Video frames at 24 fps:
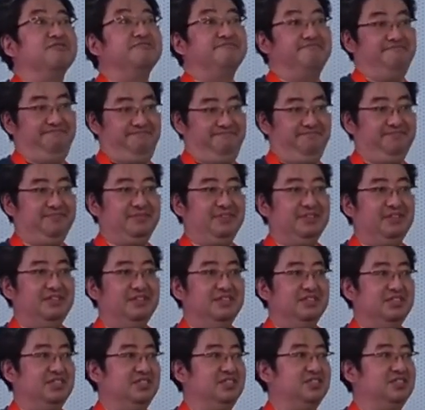since they
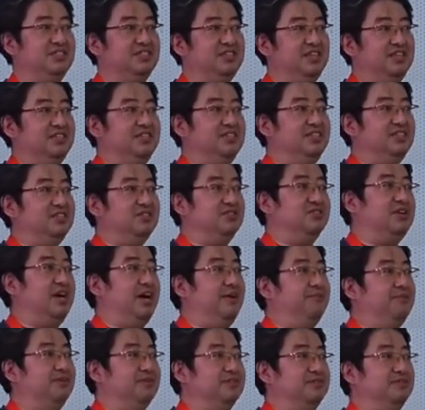need to have a
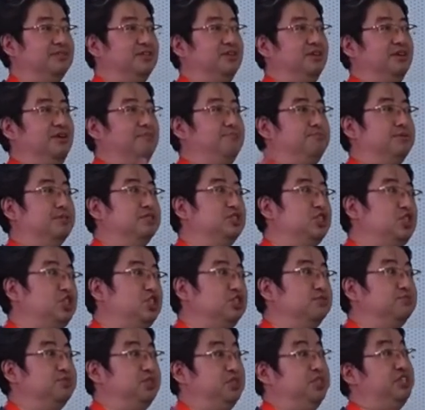bunch of
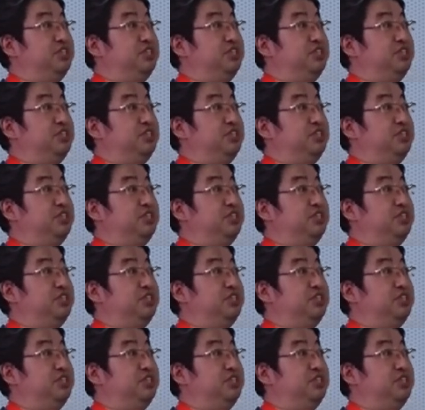skills